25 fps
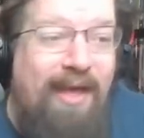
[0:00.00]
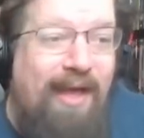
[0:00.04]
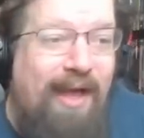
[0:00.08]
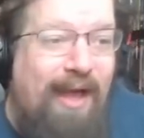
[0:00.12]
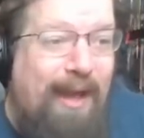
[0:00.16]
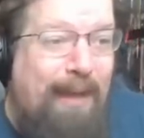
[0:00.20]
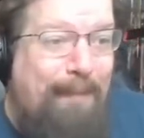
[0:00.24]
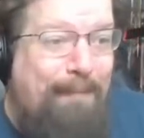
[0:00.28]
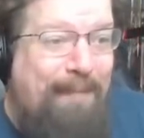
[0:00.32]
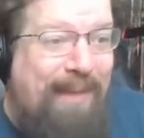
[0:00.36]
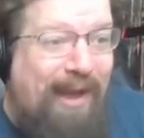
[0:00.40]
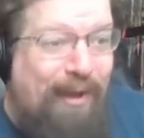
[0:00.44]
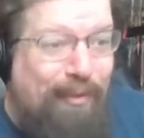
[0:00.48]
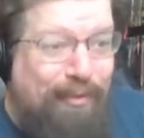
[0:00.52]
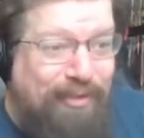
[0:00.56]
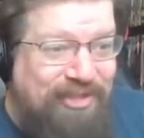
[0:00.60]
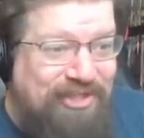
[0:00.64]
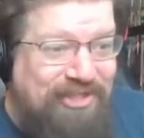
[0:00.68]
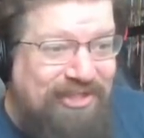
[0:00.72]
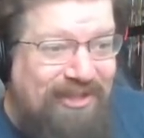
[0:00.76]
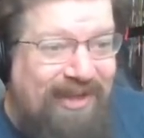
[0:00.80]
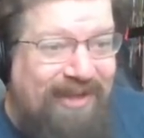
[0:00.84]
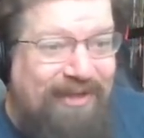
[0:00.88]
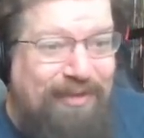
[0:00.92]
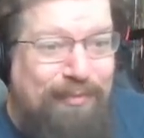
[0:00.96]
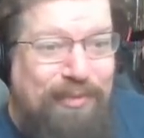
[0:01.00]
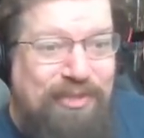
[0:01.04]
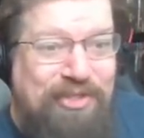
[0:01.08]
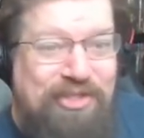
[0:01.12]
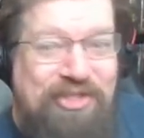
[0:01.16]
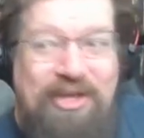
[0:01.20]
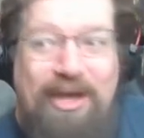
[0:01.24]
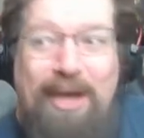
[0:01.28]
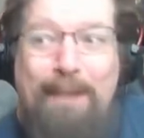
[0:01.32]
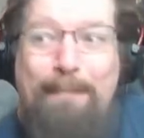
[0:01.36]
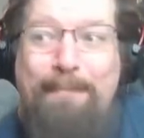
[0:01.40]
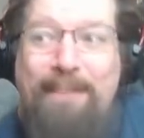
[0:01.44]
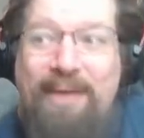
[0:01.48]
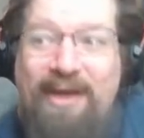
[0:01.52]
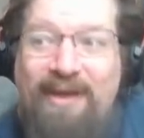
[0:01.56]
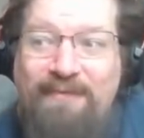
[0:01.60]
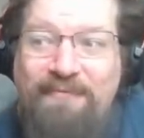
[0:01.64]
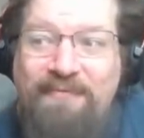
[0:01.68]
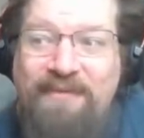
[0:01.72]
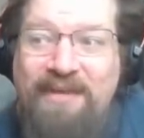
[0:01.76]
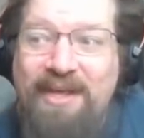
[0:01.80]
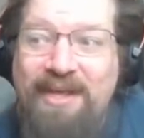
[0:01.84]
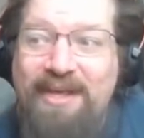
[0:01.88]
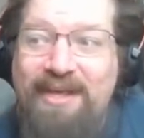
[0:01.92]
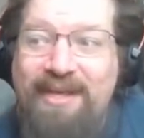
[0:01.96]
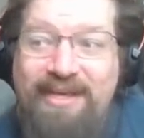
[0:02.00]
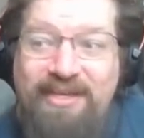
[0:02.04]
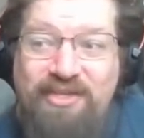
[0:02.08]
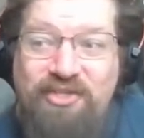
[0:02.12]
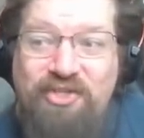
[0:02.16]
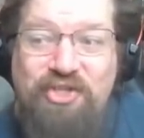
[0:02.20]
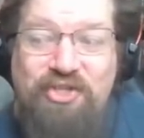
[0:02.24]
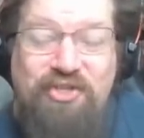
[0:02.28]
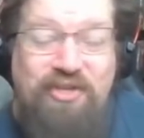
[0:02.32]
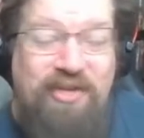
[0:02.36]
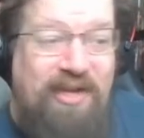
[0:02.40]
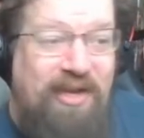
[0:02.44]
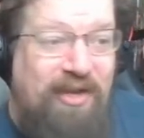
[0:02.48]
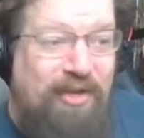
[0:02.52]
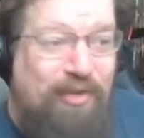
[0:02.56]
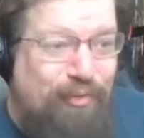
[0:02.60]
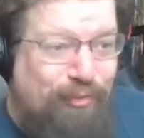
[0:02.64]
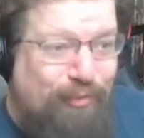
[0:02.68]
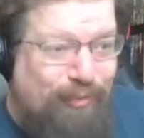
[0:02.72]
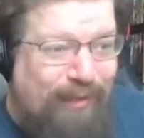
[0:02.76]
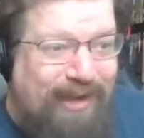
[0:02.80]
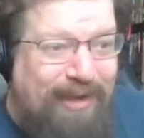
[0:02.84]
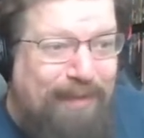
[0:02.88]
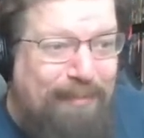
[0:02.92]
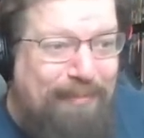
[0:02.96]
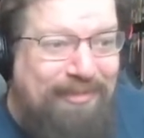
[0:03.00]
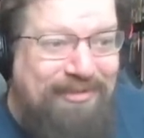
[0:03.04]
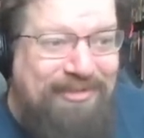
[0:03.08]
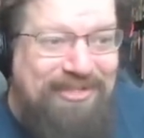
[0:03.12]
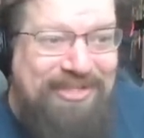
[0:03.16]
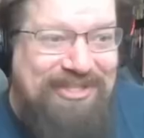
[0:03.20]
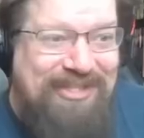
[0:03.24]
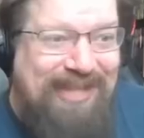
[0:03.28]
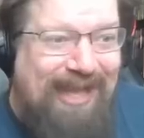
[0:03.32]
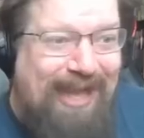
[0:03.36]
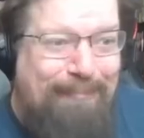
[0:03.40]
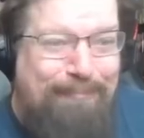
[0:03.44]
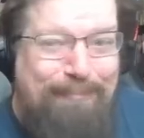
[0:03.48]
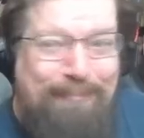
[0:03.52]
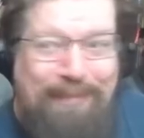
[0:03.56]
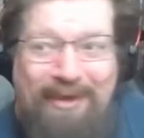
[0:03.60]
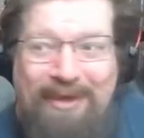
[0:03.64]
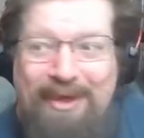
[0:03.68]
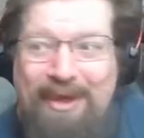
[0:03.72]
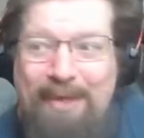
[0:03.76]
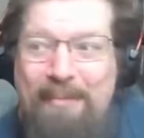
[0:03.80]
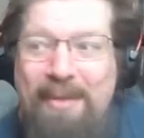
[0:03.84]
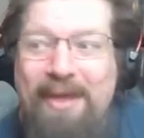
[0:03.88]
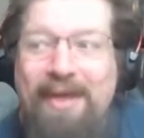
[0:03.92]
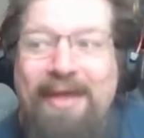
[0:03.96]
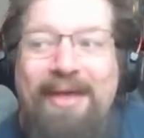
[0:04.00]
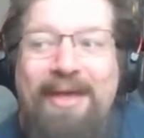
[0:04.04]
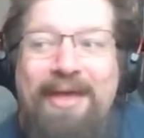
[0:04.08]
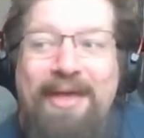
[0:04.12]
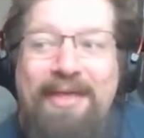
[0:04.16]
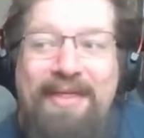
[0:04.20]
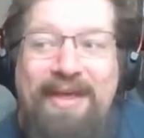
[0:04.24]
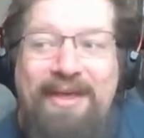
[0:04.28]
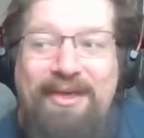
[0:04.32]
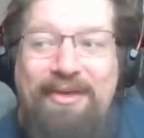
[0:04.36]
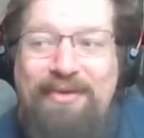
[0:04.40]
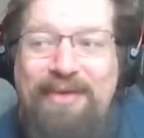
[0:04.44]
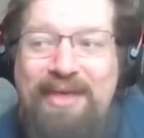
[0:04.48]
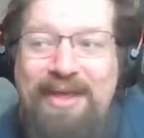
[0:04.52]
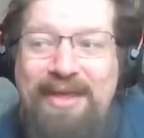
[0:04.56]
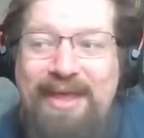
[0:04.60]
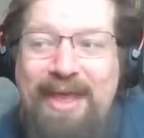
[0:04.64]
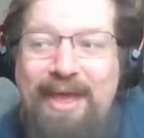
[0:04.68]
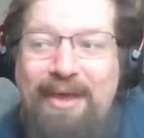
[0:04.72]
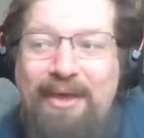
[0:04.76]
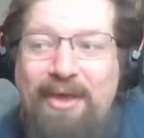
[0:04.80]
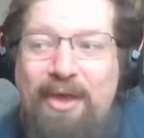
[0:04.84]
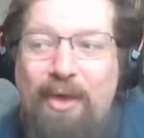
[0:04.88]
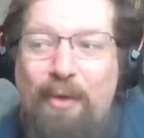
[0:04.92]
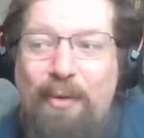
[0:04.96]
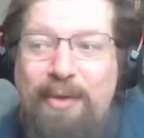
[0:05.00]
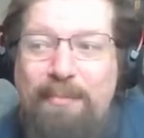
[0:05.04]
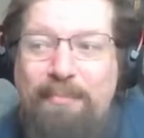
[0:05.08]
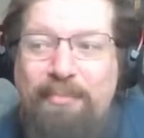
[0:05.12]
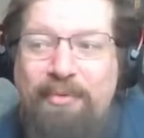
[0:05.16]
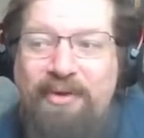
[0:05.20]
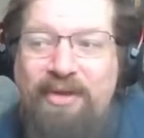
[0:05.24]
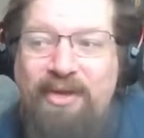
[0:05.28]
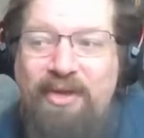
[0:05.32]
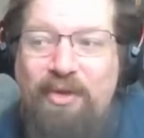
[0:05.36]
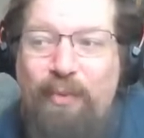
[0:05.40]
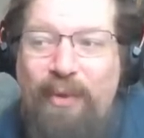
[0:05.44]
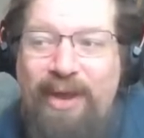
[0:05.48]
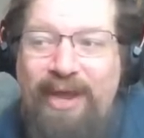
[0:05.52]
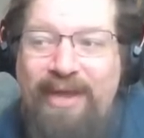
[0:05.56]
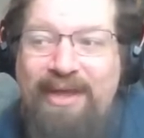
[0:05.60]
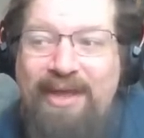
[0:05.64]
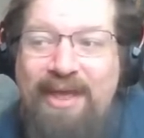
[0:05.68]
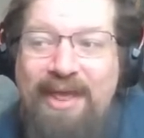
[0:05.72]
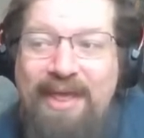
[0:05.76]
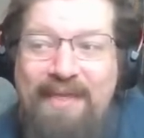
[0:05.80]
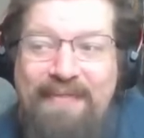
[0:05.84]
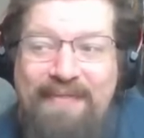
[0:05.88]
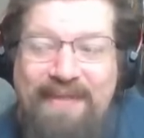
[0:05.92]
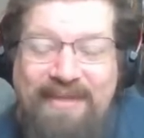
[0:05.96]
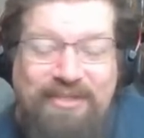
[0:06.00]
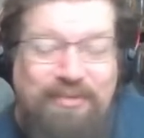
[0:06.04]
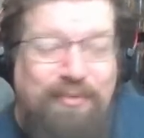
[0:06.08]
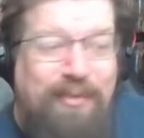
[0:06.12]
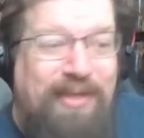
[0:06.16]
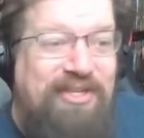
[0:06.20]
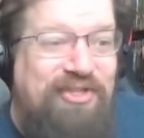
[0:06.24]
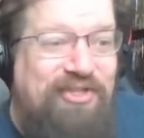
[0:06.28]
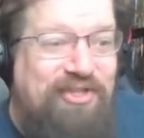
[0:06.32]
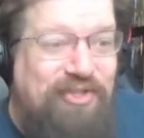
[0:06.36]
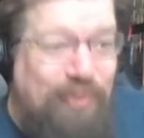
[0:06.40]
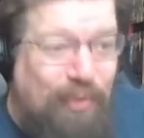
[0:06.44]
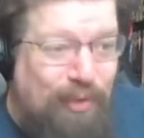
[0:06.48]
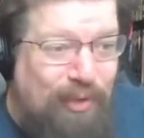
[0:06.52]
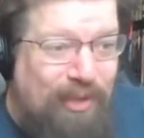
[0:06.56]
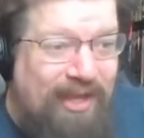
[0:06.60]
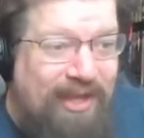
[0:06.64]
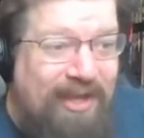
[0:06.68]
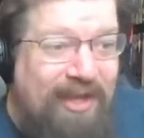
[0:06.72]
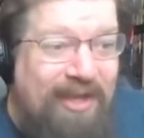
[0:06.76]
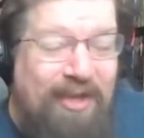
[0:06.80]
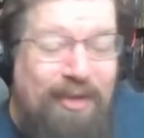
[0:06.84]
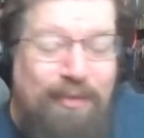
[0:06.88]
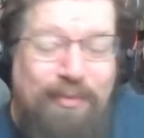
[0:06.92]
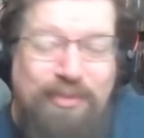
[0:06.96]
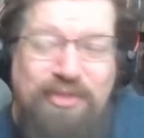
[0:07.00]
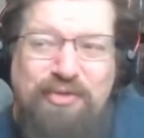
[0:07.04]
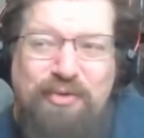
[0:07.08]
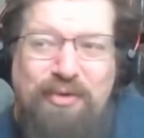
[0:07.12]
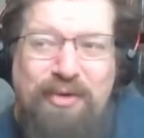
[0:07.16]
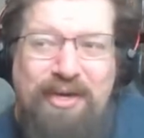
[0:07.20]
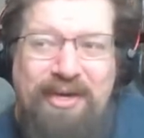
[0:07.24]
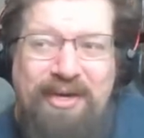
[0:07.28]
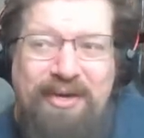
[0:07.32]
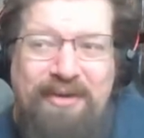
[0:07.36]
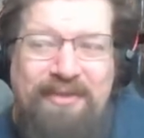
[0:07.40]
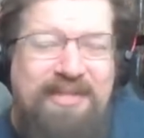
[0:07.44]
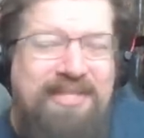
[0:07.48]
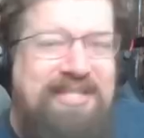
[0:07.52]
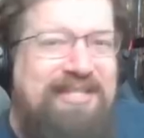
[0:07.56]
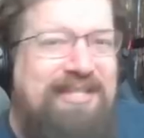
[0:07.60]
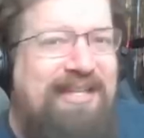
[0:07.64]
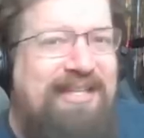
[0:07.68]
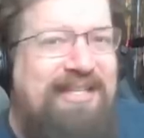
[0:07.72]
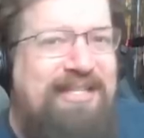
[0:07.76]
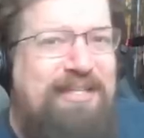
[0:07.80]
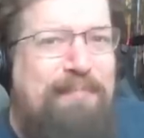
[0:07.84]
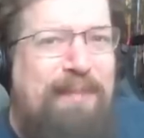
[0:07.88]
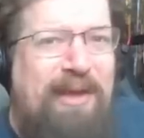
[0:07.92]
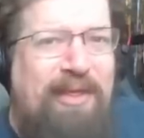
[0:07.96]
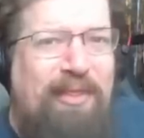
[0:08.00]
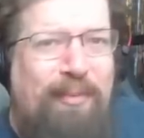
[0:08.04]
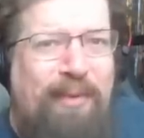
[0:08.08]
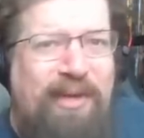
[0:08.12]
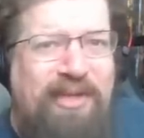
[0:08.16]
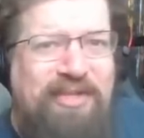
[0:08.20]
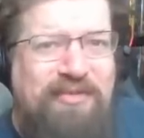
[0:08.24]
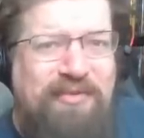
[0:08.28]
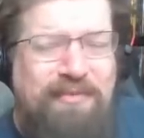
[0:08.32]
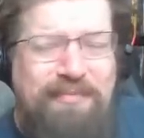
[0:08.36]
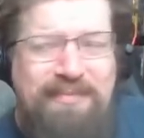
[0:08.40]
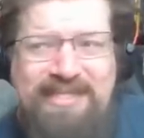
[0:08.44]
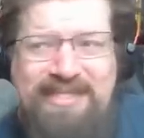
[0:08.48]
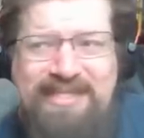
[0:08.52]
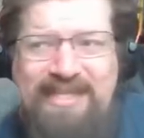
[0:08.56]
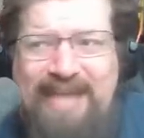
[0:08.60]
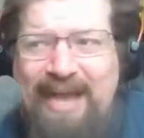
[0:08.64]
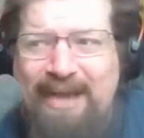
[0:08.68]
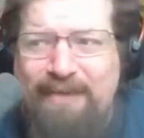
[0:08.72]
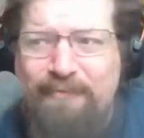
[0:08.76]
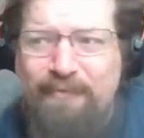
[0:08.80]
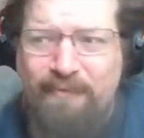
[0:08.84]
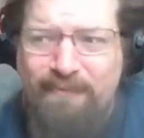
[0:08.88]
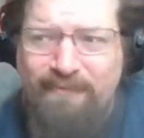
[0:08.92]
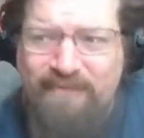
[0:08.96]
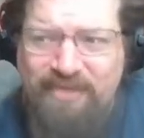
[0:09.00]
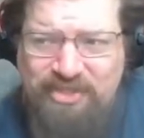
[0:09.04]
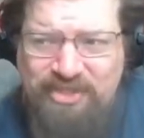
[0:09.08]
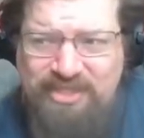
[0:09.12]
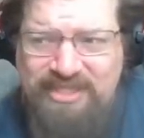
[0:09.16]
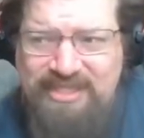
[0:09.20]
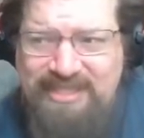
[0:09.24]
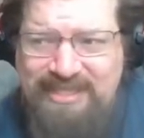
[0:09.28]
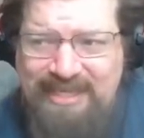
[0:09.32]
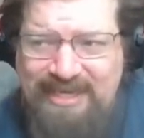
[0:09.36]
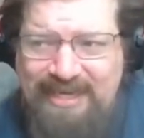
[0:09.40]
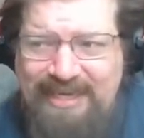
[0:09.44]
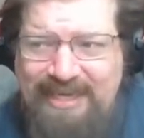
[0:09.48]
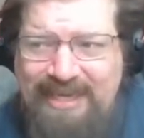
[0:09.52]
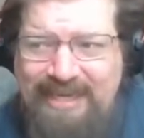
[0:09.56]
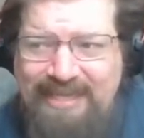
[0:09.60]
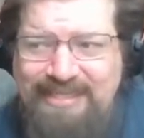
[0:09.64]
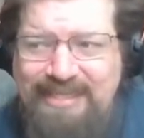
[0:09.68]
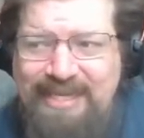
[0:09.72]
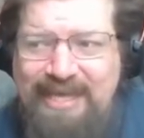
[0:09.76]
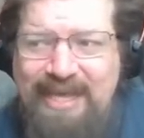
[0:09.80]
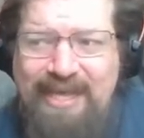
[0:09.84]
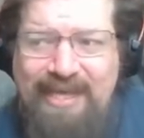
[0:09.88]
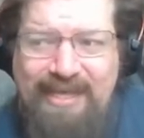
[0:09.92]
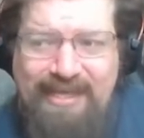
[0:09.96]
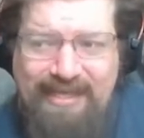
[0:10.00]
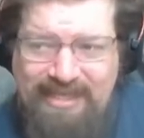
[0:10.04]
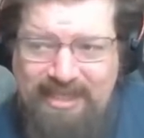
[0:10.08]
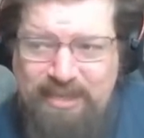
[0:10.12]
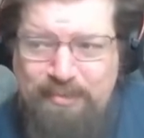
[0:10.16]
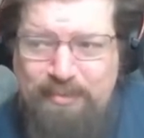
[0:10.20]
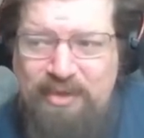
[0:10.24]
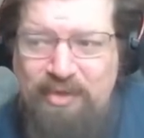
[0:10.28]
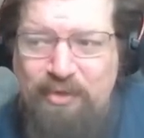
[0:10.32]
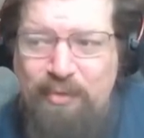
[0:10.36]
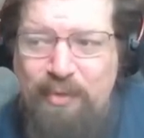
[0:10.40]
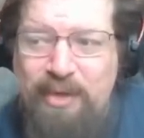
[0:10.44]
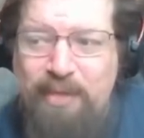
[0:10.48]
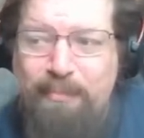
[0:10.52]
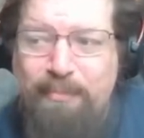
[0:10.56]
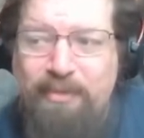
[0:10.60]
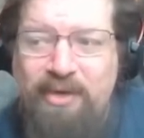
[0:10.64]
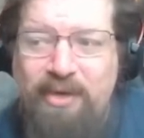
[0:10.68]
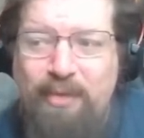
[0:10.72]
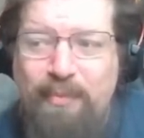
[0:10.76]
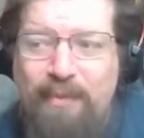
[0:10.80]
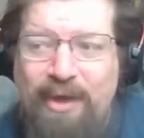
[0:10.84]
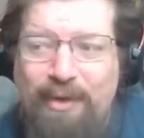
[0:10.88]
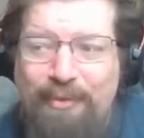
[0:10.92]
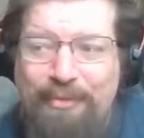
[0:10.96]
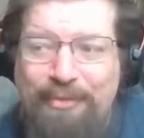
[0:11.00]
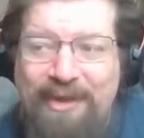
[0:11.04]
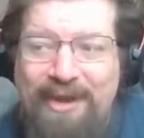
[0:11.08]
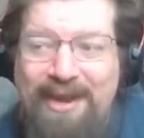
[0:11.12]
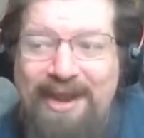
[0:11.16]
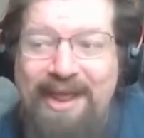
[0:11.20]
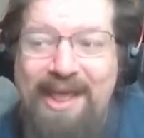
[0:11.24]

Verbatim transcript: Uh, Power Slider, which got buffed, is just an incredible stat bomb that you can get going pretty quick. That's why Zola was thrown in here. This list, by the way, is from Zach from Vicious Syndicate. He's been doing pretty well with it.